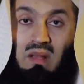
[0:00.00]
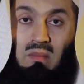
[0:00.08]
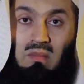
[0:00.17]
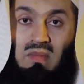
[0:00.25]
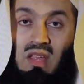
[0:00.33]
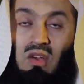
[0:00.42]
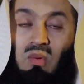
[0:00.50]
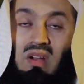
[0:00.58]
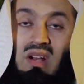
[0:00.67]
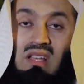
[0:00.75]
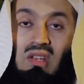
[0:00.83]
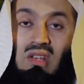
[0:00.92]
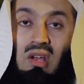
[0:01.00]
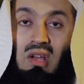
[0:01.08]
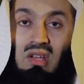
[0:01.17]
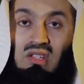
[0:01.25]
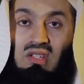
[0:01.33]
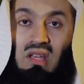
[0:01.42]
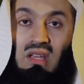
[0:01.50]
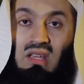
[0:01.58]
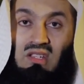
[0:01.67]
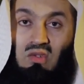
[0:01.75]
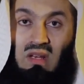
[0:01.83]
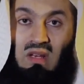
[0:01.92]
minimum, whereas hers
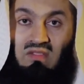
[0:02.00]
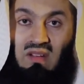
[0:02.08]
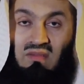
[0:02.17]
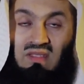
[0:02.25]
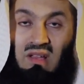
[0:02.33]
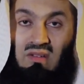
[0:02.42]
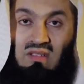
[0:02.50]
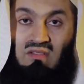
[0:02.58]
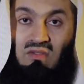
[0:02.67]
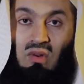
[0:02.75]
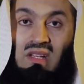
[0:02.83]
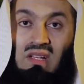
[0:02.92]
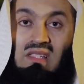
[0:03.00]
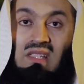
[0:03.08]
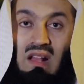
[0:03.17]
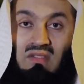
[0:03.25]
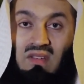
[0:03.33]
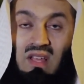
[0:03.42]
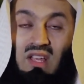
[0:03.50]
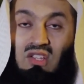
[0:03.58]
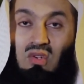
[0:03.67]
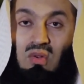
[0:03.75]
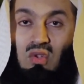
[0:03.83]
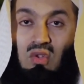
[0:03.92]
is 25,000 for herself.
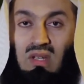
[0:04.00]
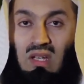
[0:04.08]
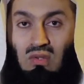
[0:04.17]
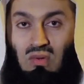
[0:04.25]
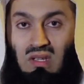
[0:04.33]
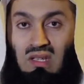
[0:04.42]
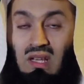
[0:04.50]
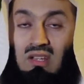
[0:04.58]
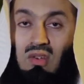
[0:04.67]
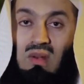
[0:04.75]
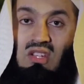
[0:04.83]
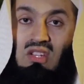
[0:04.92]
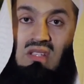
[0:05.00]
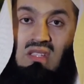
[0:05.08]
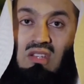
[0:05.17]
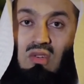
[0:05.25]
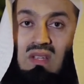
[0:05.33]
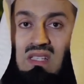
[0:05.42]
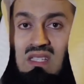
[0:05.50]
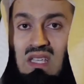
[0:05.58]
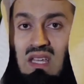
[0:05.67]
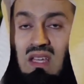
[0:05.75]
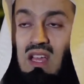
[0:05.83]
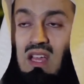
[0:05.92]
So you can do the calculations and you can
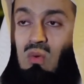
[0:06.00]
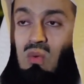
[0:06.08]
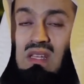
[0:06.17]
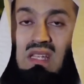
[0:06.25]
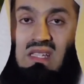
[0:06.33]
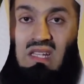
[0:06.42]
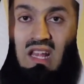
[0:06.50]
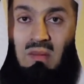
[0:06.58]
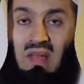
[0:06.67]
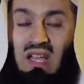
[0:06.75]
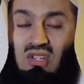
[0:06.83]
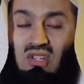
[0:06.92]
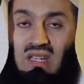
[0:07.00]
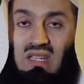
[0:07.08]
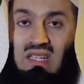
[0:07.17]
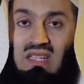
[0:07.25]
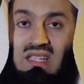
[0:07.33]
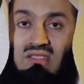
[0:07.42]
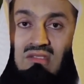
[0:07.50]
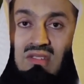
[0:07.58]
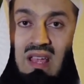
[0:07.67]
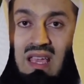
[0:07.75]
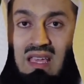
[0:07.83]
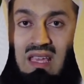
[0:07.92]
see what Islam actually did is
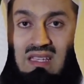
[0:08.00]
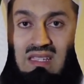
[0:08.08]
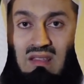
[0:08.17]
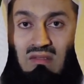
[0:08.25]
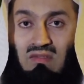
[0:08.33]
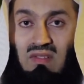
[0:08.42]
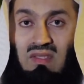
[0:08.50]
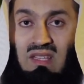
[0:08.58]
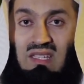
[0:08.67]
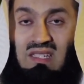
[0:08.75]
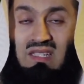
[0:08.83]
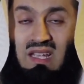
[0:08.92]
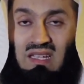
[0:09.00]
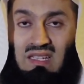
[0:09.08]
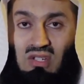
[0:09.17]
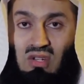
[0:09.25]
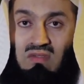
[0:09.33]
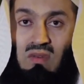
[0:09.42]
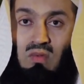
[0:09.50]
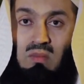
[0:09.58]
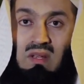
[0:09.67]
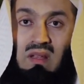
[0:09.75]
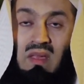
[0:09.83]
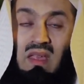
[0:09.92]
raise the status of a
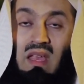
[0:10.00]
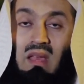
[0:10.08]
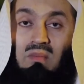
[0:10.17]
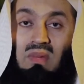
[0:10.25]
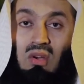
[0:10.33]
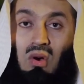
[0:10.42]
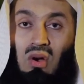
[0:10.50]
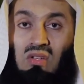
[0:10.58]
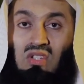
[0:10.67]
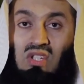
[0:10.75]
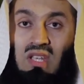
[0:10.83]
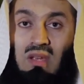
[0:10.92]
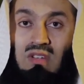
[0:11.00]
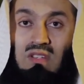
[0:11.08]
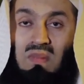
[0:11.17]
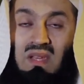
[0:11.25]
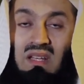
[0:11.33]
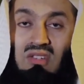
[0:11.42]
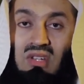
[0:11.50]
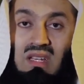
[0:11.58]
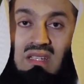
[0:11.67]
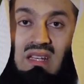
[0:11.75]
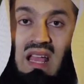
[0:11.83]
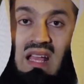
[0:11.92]
woman because she was being
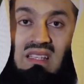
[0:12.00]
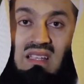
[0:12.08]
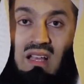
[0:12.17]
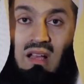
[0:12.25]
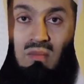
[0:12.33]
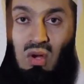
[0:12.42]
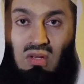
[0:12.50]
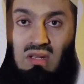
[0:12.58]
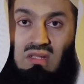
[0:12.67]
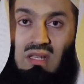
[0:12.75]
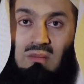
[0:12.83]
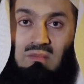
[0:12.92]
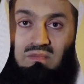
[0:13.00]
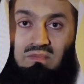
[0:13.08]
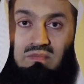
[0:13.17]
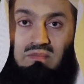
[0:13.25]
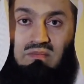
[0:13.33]
treated as a commodity